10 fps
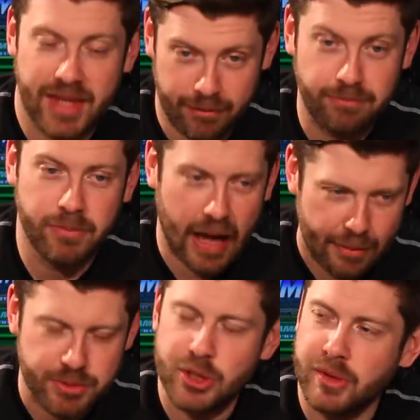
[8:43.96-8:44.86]
get
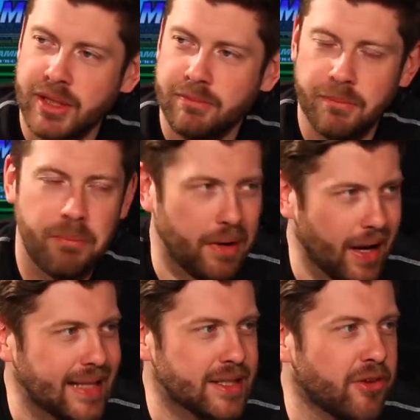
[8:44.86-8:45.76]
absolutely
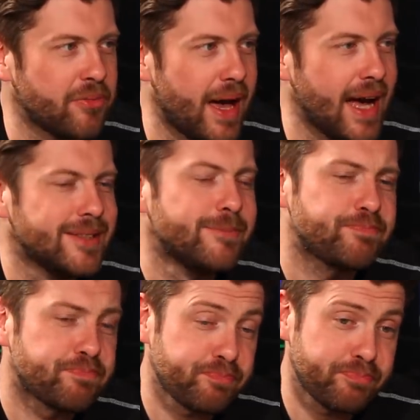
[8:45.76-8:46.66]
bladdered off my head
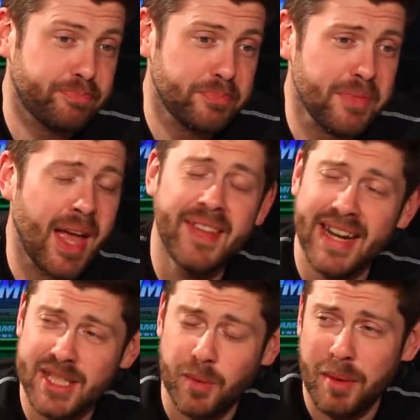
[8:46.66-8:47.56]
and then
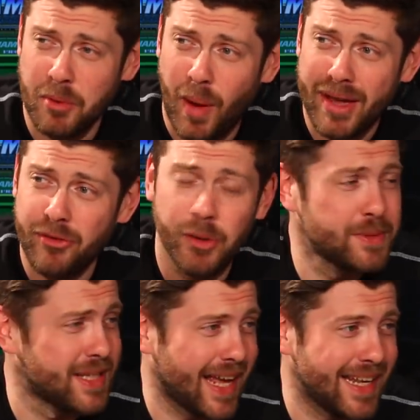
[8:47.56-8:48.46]
I had to wake my wife up
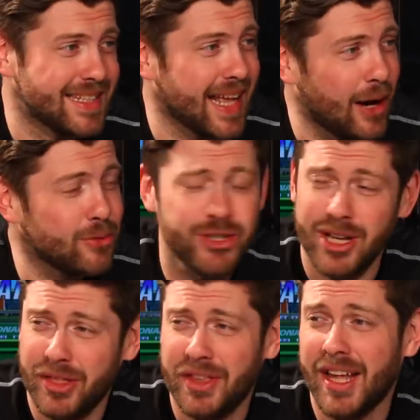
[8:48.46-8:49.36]
to get into the house
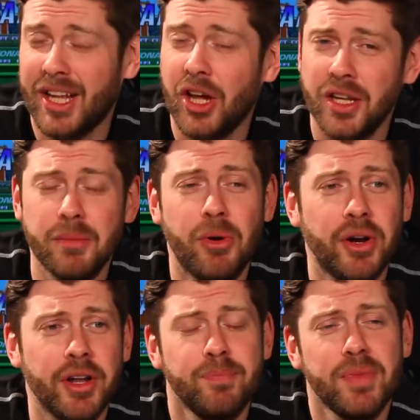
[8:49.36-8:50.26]
at three o'clock in the
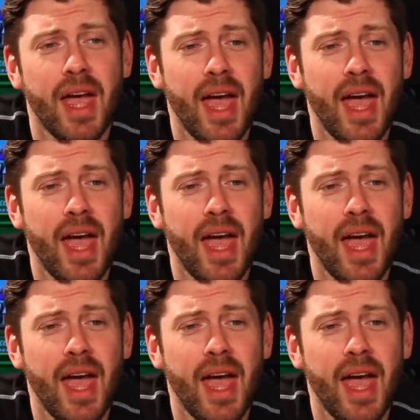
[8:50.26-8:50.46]
morning.